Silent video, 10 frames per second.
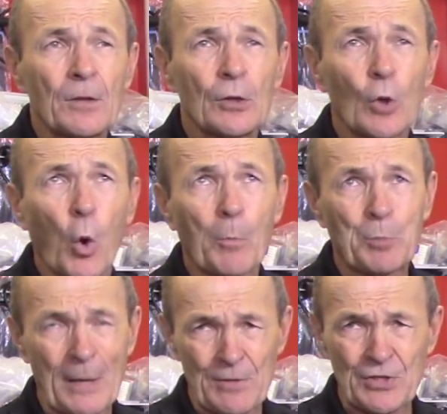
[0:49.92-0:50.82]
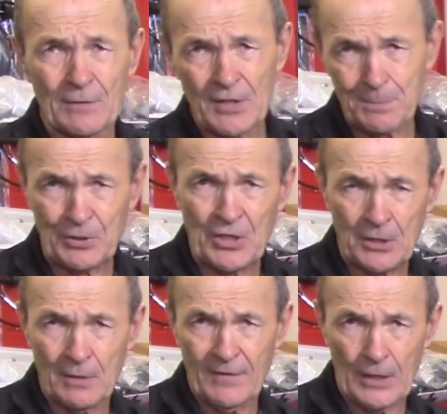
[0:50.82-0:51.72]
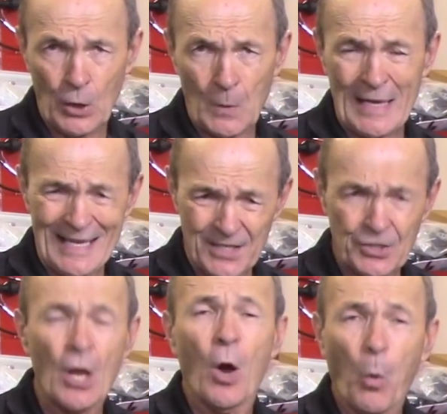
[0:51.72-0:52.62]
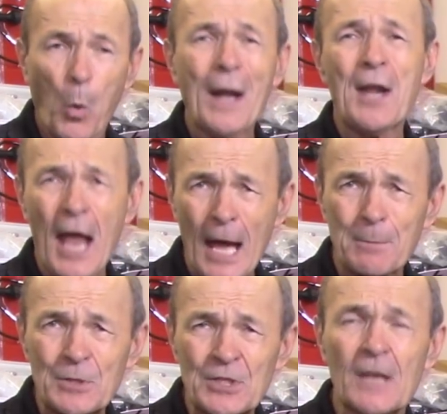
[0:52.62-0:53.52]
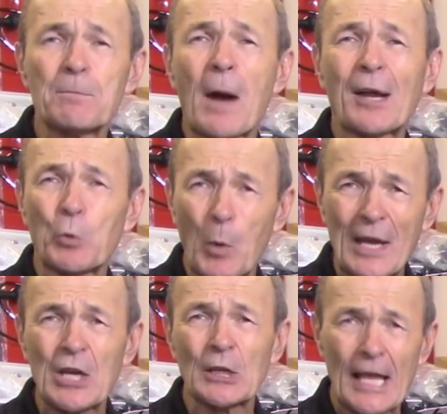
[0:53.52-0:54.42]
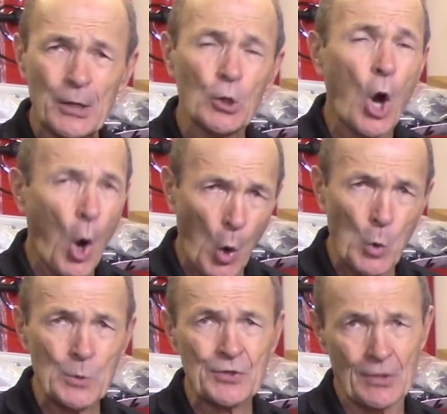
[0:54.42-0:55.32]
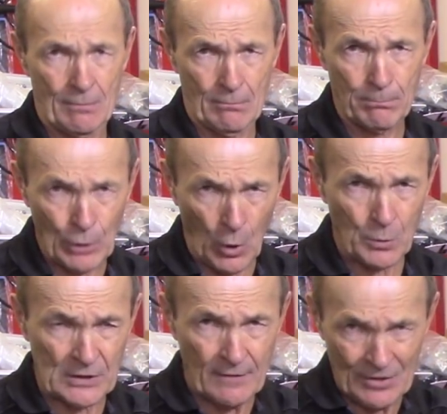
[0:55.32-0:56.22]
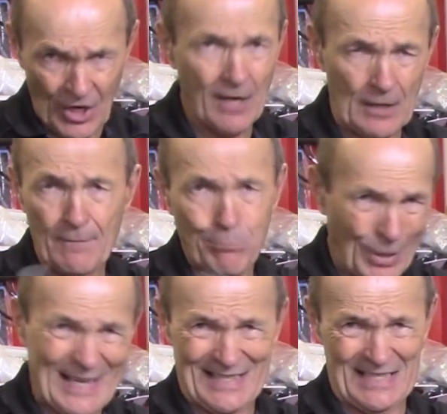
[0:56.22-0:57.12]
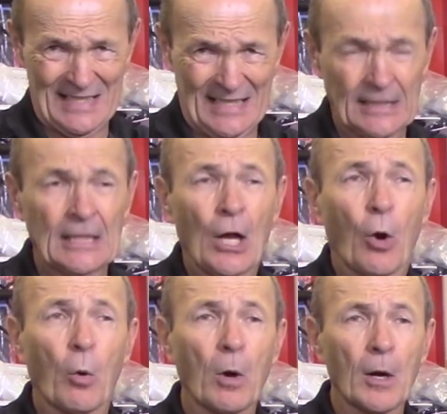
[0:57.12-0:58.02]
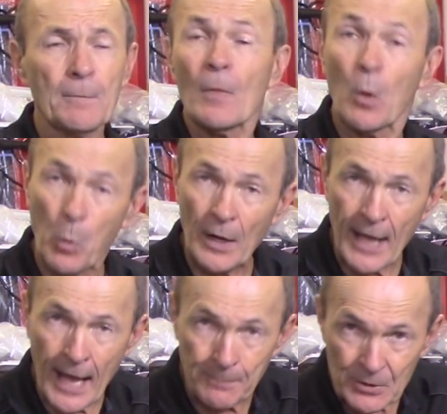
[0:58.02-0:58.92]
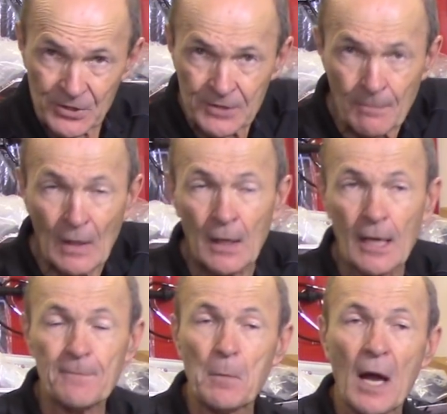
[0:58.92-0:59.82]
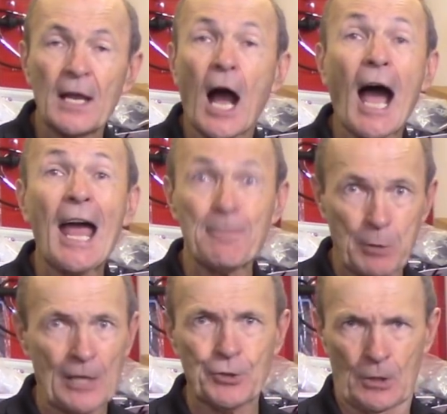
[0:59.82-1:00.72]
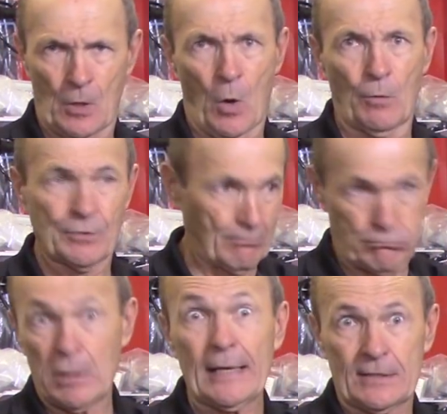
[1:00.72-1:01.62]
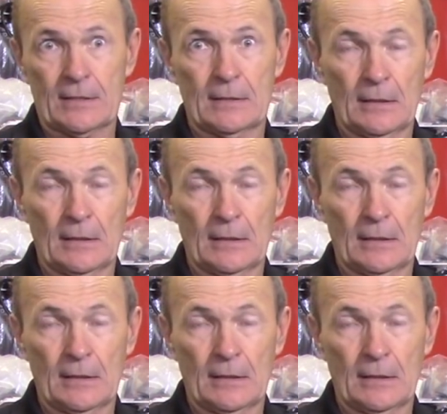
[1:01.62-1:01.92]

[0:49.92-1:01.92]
the whole premise of this particular video is, what happens if my regulator hose blows, if it tears, if it breaks? Or what happens if my high pressure hose breaks?